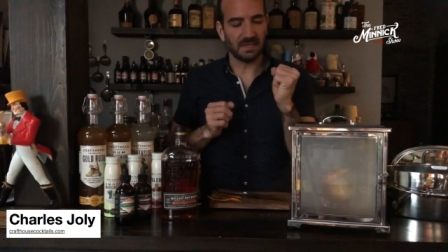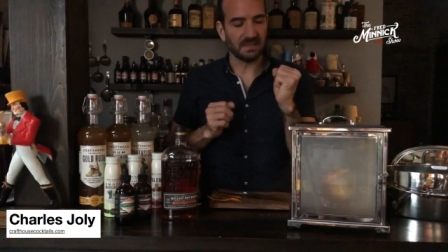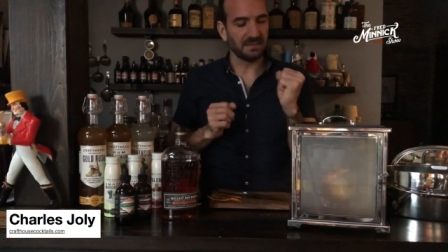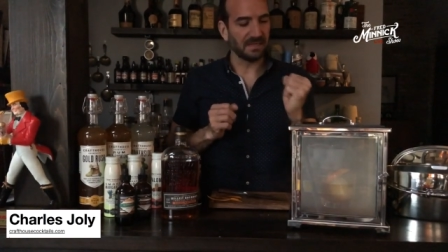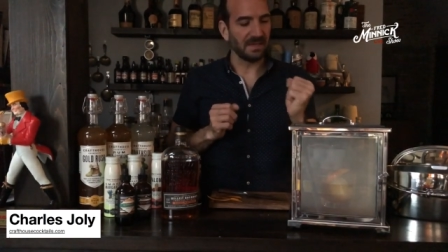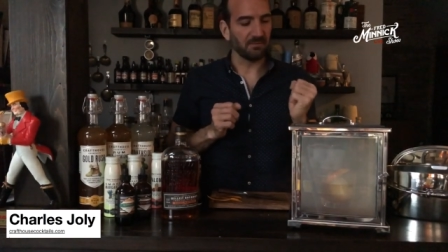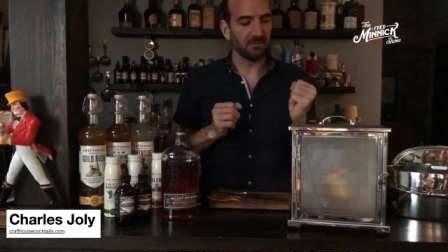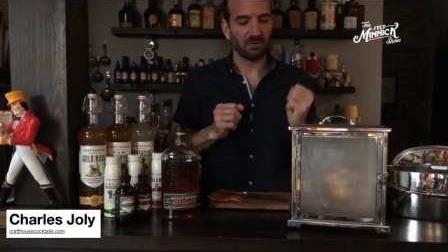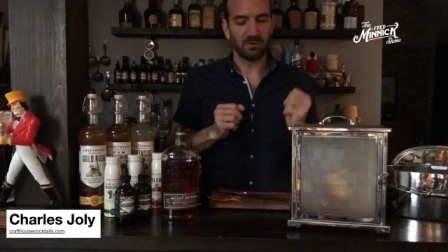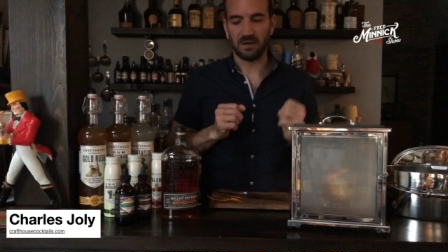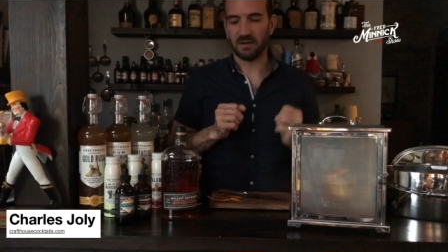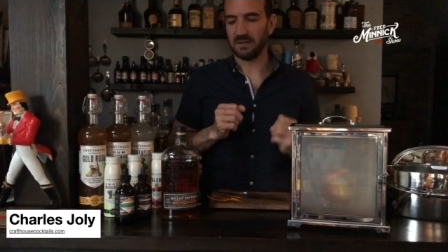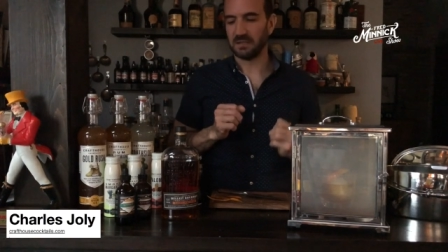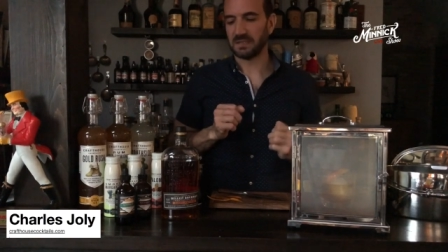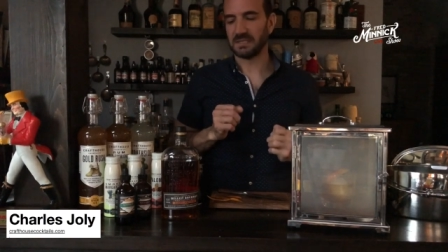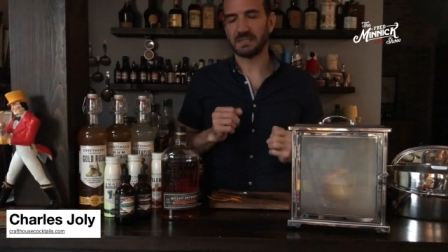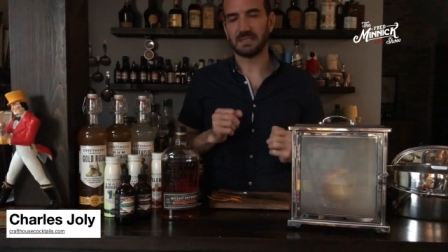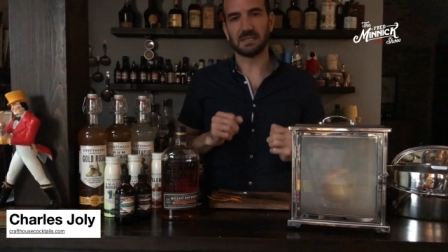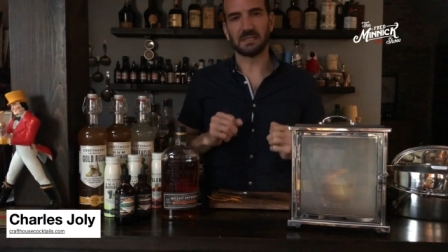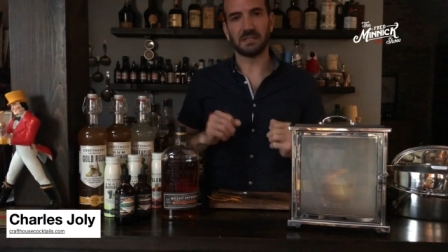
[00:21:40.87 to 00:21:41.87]
Demerara
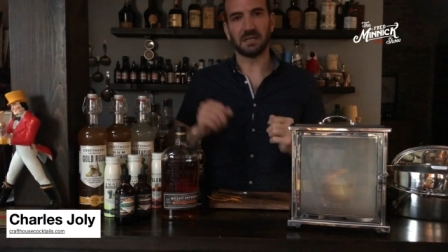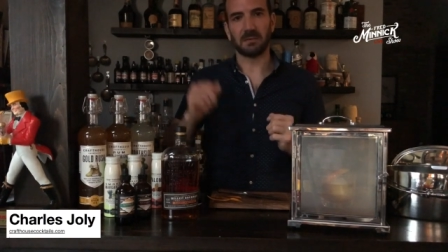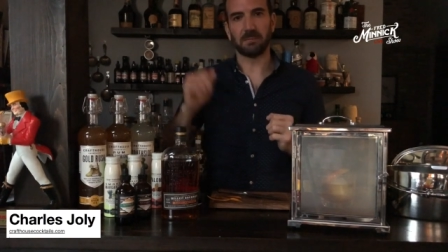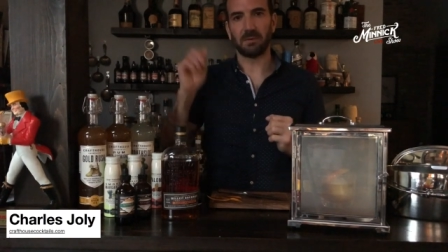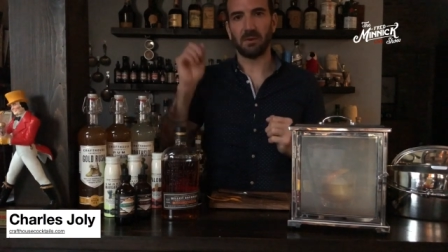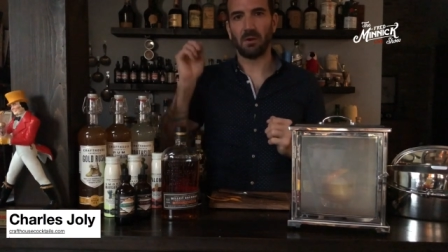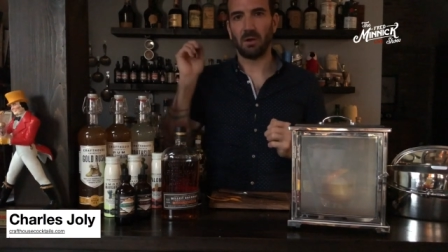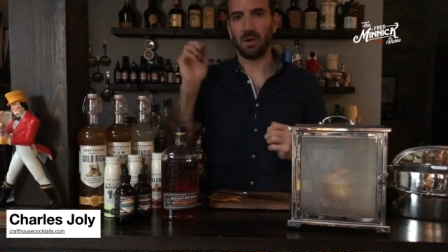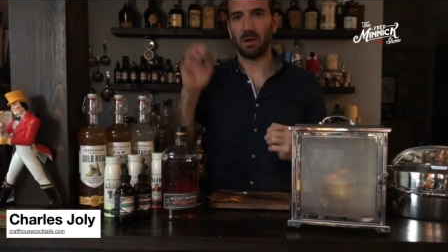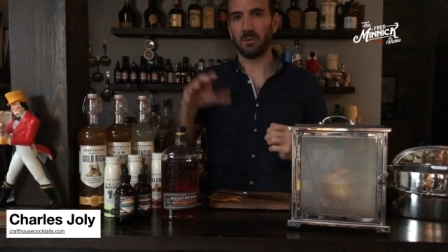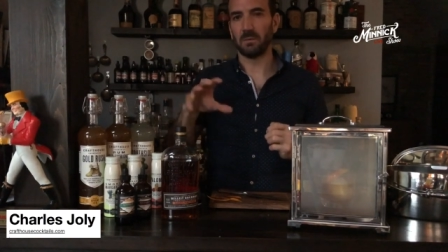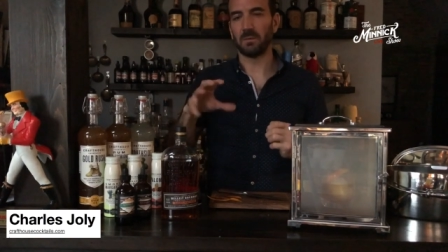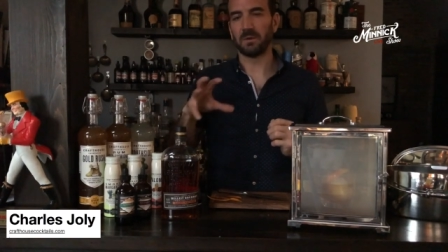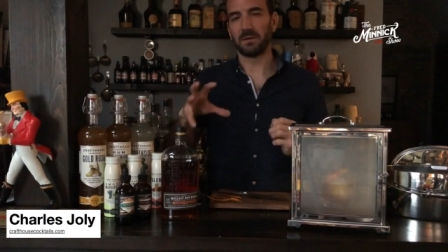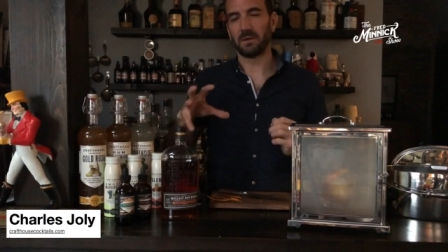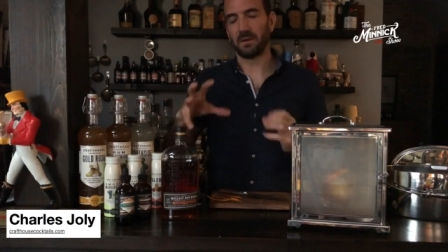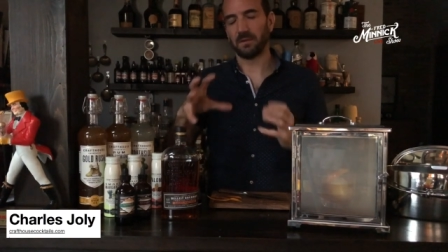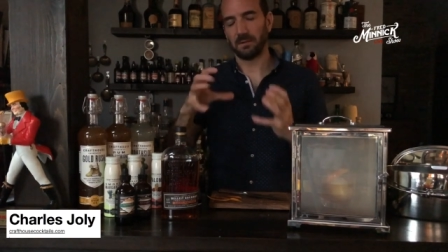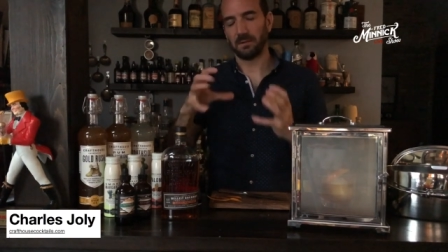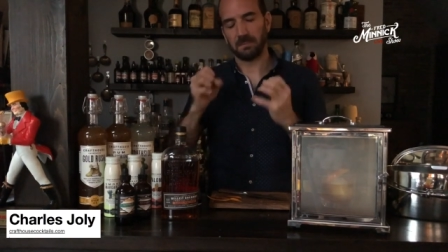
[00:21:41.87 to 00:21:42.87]
syrup, all
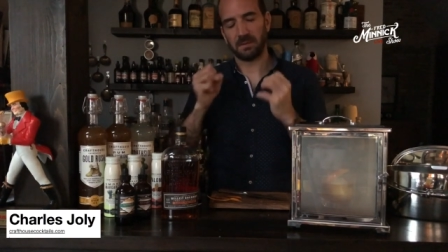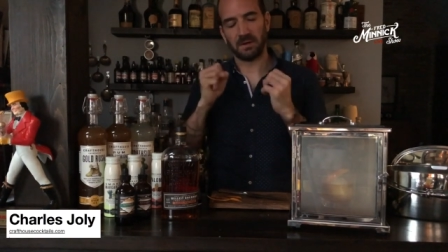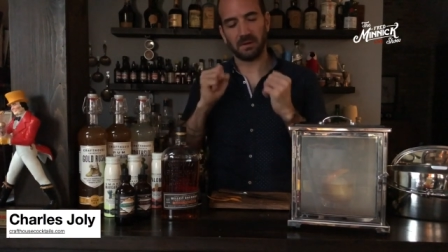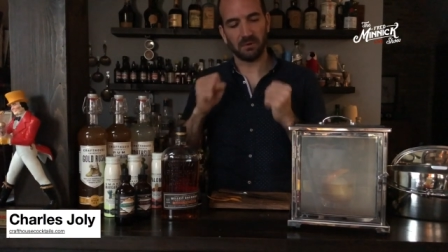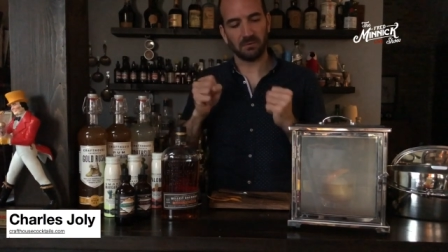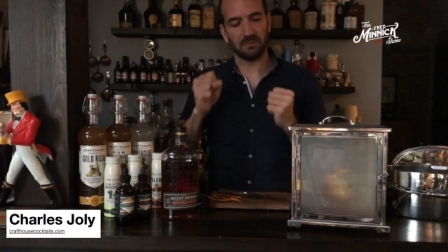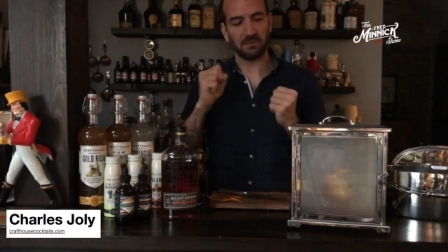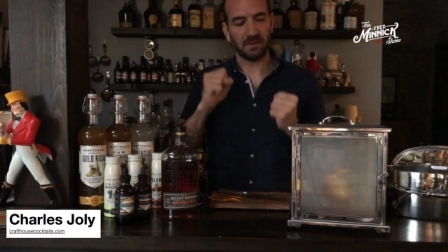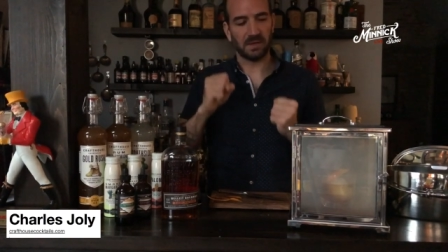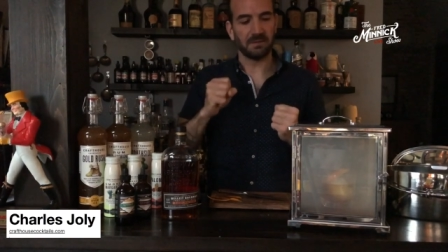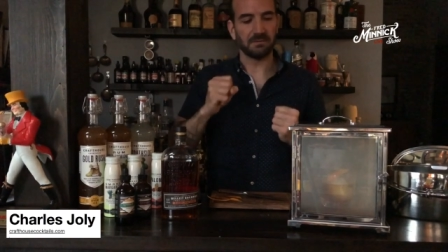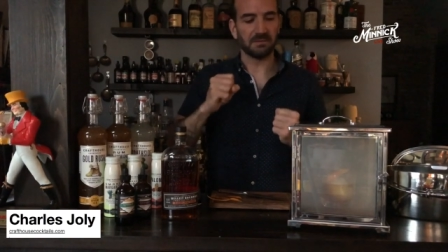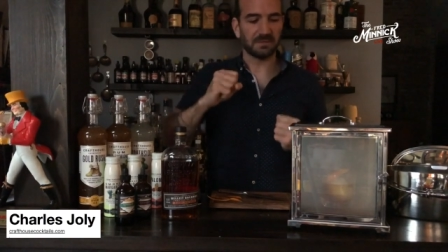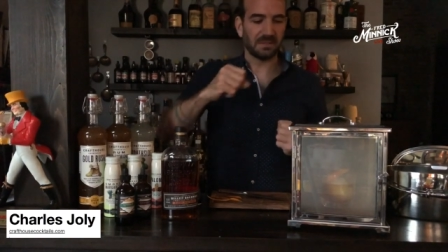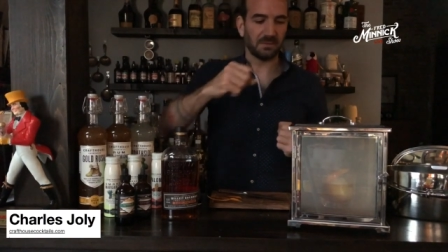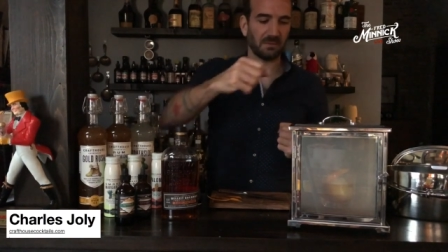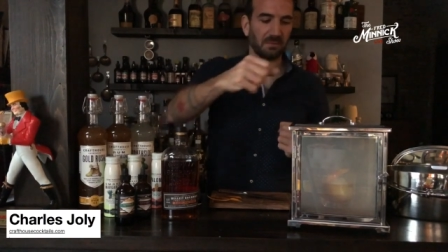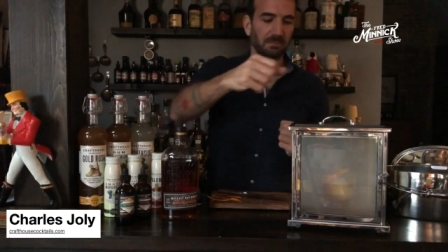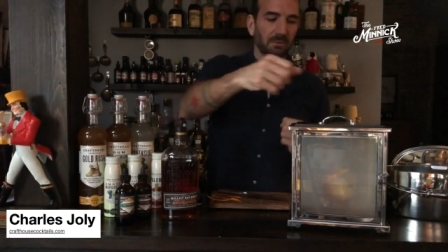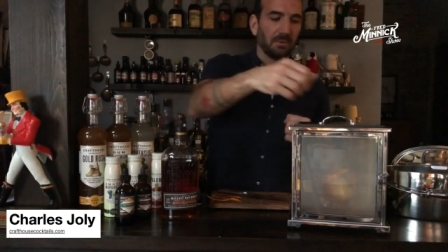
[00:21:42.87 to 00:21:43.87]
with all the barrel flavors
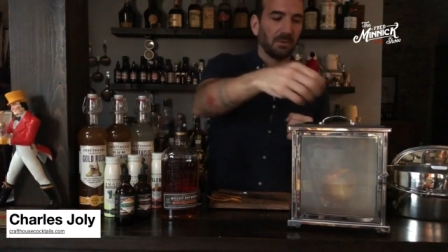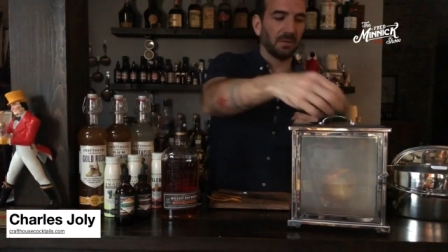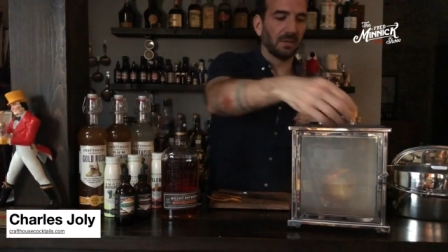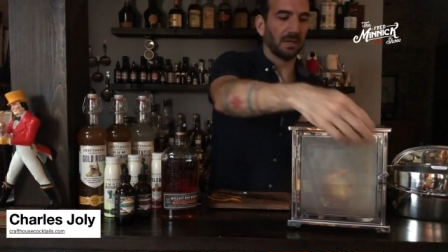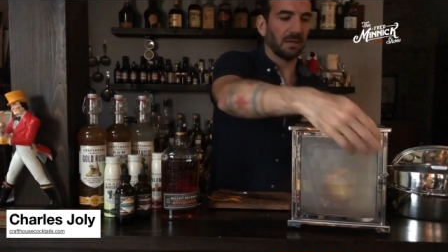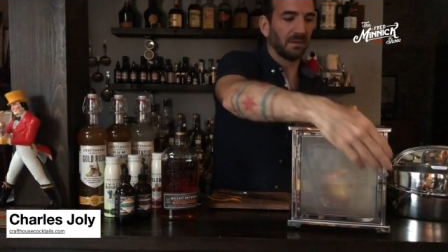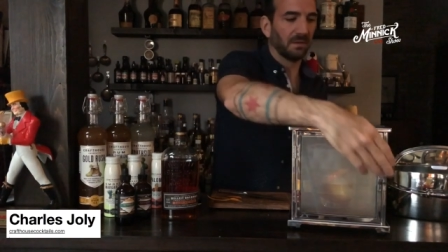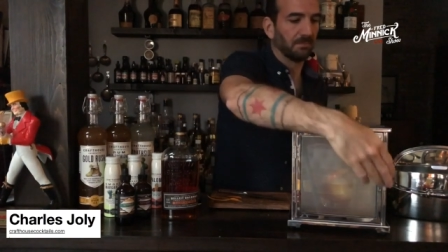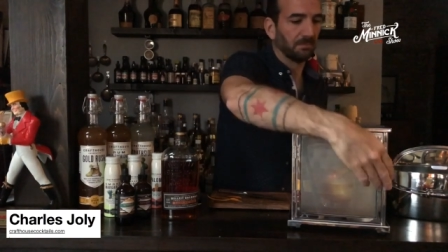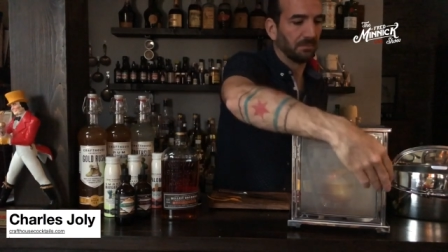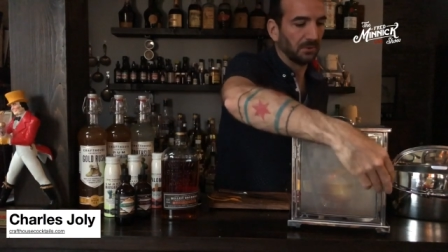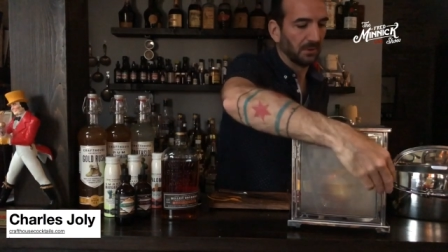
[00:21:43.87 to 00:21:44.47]
that we're pulling out of the